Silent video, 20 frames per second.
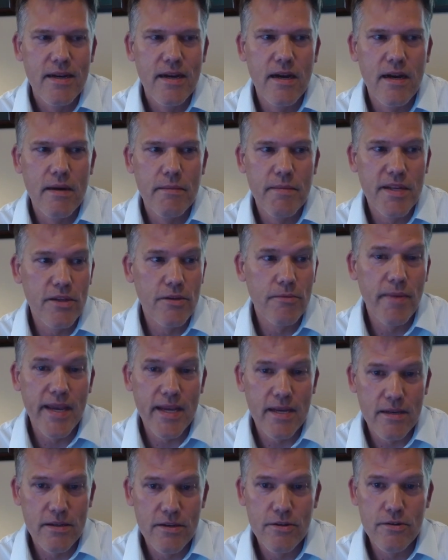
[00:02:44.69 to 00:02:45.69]
and you
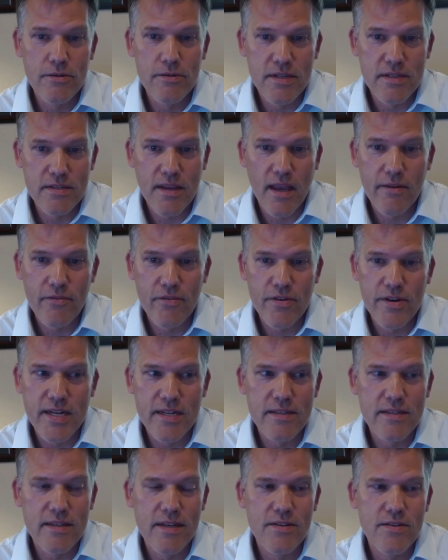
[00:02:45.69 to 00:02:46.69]
make new discoveries.